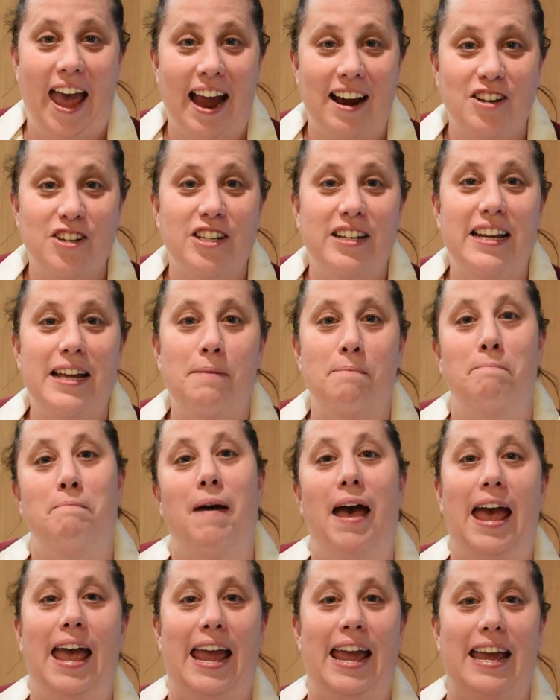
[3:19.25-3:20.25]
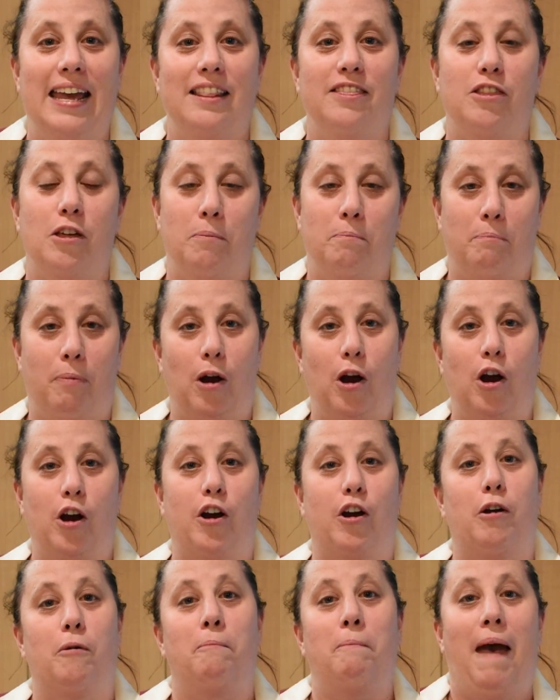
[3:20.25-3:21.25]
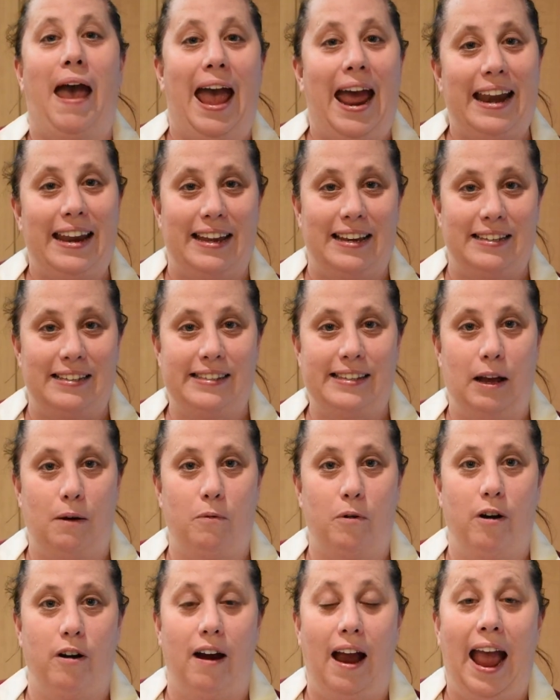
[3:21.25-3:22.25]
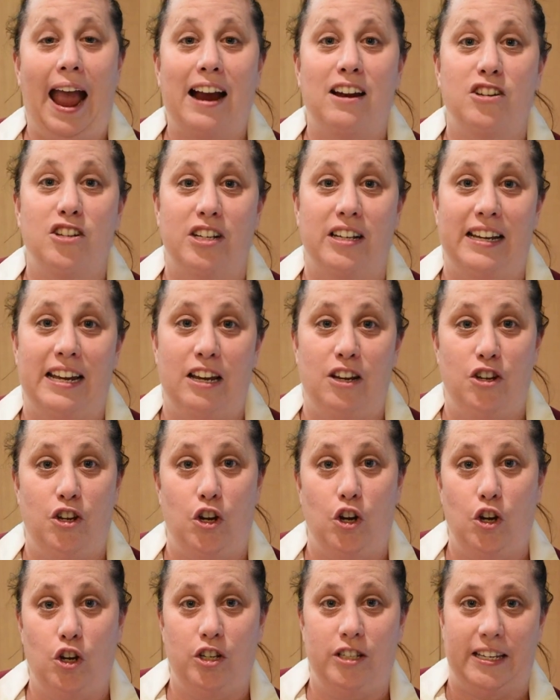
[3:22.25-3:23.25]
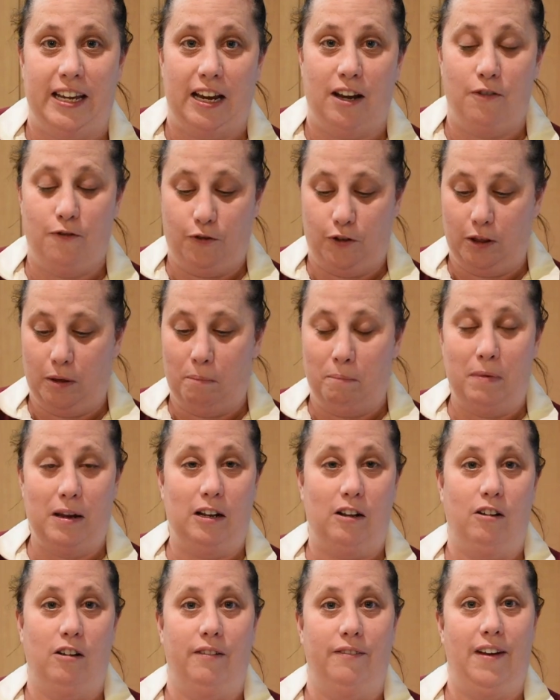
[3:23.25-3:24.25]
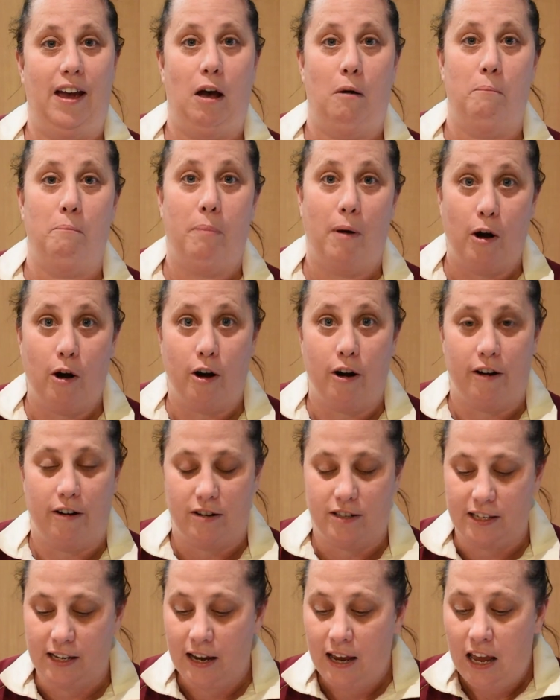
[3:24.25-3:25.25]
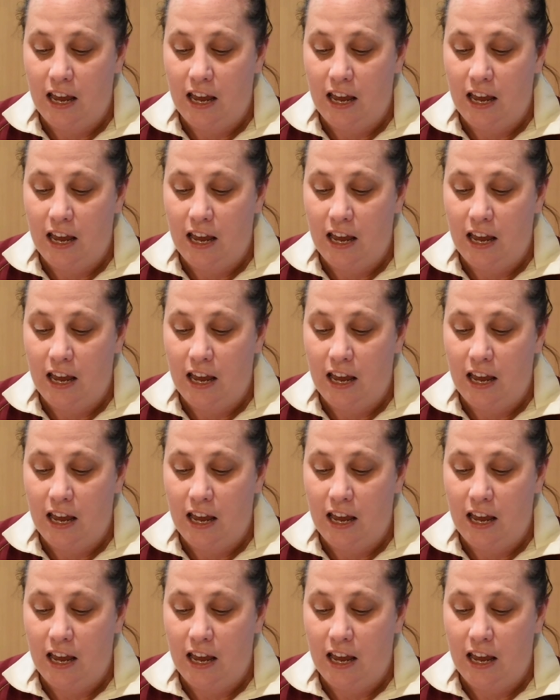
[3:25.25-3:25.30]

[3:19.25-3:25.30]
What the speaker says: actually made the burger patties that we're actually using for the middle of our burgers.